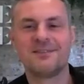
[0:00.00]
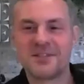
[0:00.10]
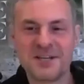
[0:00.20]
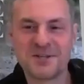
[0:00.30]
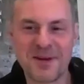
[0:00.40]

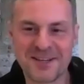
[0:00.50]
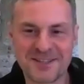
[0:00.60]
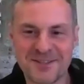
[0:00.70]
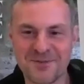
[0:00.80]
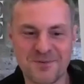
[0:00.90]
change
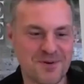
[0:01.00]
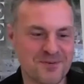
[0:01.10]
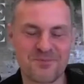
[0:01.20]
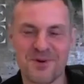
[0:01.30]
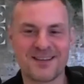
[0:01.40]
makers from the world
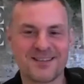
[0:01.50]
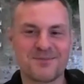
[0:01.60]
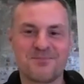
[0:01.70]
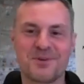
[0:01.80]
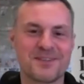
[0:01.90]
of
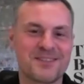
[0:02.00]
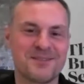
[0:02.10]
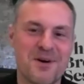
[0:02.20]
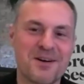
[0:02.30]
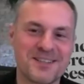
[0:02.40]
brand, product
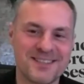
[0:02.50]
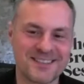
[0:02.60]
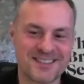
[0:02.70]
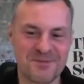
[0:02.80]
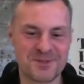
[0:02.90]
and
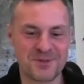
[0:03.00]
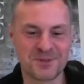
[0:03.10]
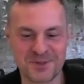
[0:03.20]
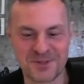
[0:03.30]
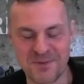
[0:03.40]
marketing to come and
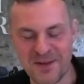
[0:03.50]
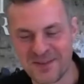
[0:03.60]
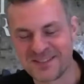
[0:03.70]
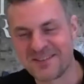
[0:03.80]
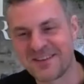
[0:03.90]
talk to us about
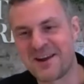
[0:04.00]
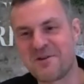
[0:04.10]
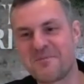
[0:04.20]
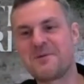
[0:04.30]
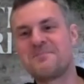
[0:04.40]
things that they
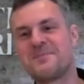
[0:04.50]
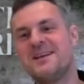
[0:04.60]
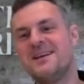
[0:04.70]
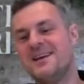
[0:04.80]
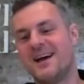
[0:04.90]
care about.
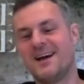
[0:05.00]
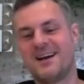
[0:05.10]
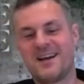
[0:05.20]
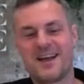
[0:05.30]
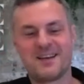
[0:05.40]

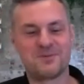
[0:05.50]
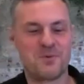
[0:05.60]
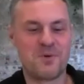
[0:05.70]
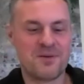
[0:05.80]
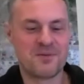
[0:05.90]
And
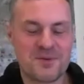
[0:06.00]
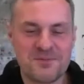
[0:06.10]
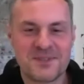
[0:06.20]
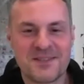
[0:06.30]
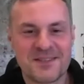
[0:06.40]
we're
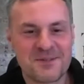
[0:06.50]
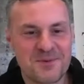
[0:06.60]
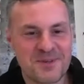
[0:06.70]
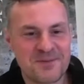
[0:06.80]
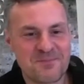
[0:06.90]
welcomed this
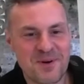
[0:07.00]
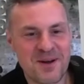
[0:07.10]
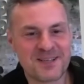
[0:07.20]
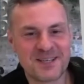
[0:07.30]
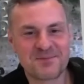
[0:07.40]
morning
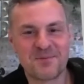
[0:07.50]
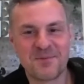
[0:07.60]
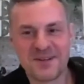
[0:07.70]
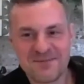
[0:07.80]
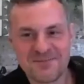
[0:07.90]
by Jasper
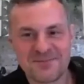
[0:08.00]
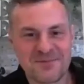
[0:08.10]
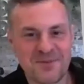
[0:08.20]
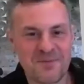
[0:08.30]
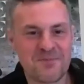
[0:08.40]
Martens
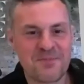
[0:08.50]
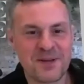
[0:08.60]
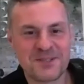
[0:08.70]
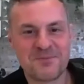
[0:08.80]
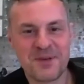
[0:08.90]
from
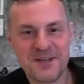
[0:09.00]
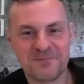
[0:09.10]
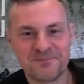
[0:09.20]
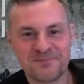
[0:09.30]
Pensionbee.